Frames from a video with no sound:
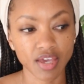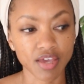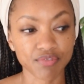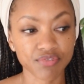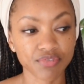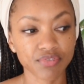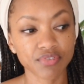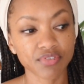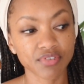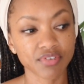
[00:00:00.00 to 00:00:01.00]

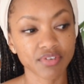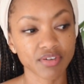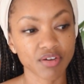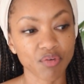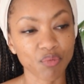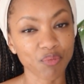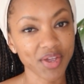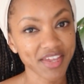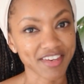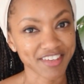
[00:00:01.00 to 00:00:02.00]
If,
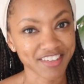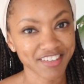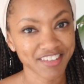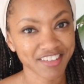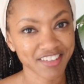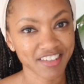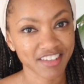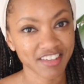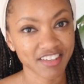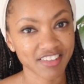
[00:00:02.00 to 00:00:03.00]
when
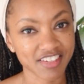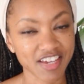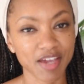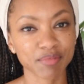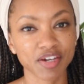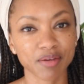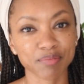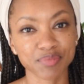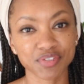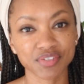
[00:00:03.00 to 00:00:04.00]
the time
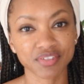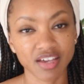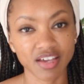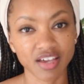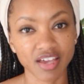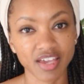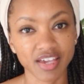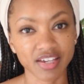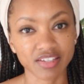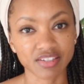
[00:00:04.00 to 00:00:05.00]
comes
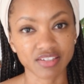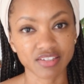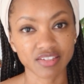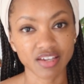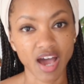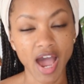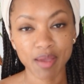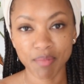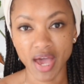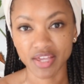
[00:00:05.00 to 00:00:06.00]
and
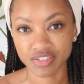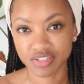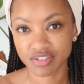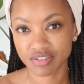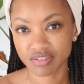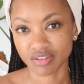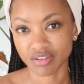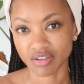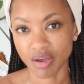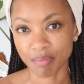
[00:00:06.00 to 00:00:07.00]
I'm asked
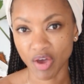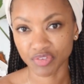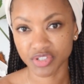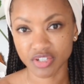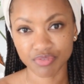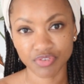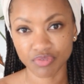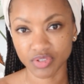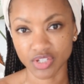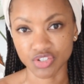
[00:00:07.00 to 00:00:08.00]
about the
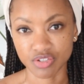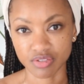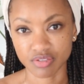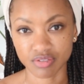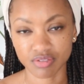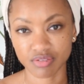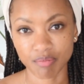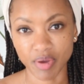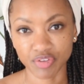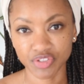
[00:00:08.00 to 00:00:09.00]
different religions,
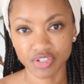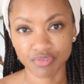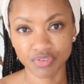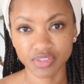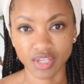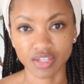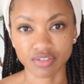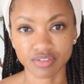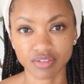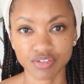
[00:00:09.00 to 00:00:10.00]
about the different
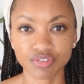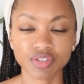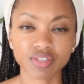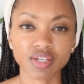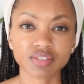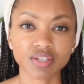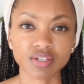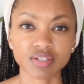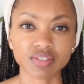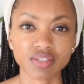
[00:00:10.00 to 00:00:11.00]
things, these are the things I'm
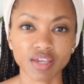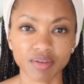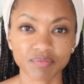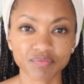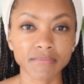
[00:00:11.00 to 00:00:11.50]
going to say.